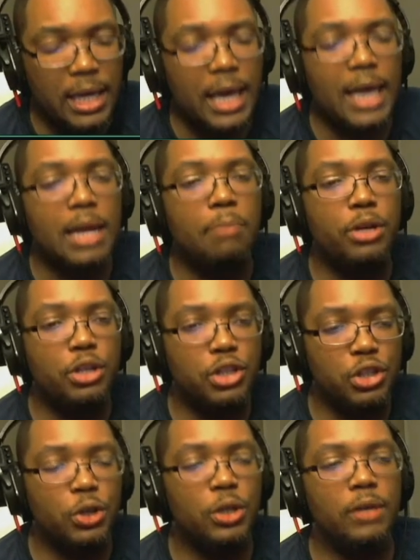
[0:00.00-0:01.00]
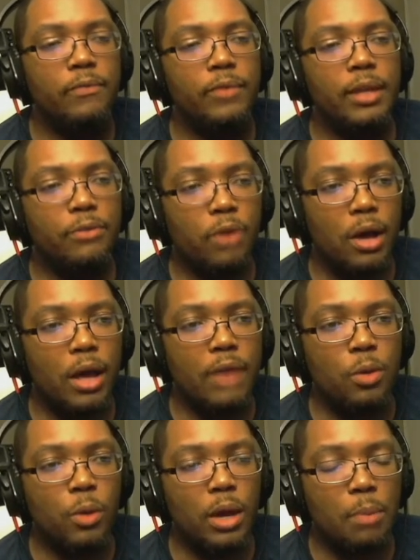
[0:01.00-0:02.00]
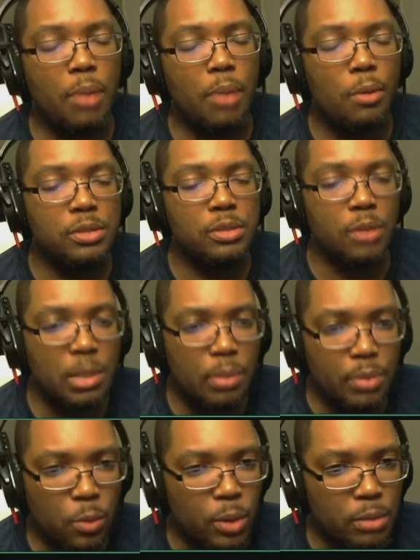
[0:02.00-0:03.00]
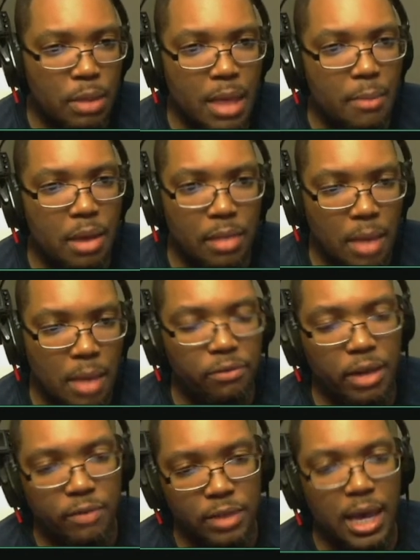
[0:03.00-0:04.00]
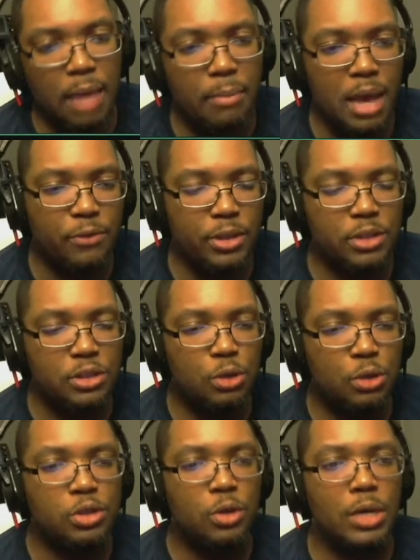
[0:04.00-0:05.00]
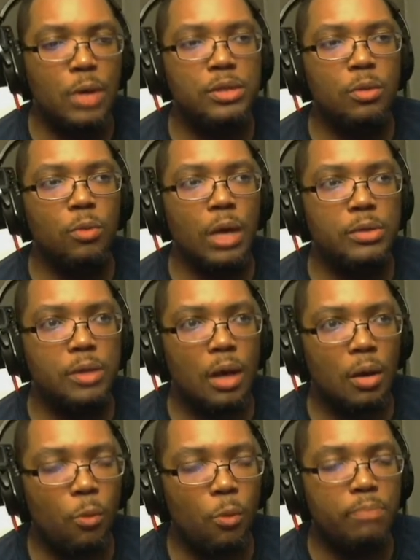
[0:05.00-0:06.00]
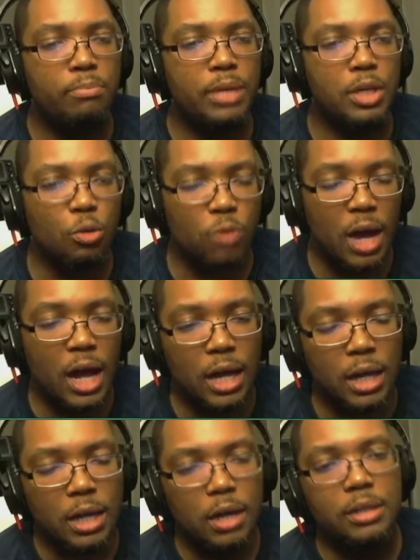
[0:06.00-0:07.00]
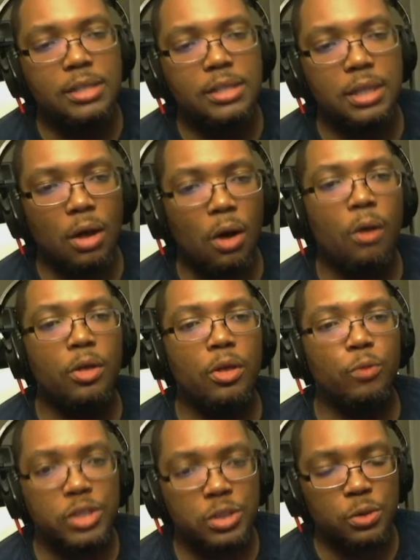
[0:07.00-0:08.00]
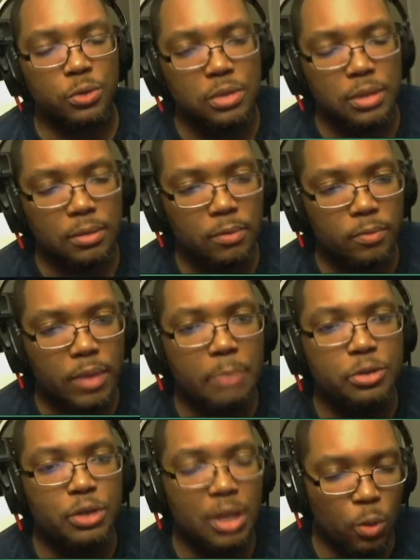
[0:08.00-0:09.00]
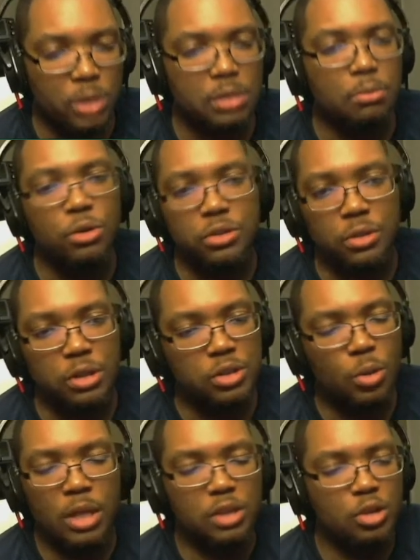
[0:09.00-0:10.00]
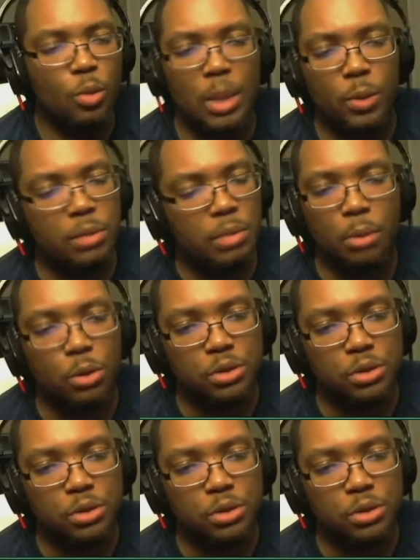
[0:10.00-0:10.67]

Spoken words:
And I'm pretty sure there probably were some other people that they may have left and came back for this too. So it was a one big hurrah to see all the originals. And I'm sure that was emotional. There's no way that wouldn't be emotional.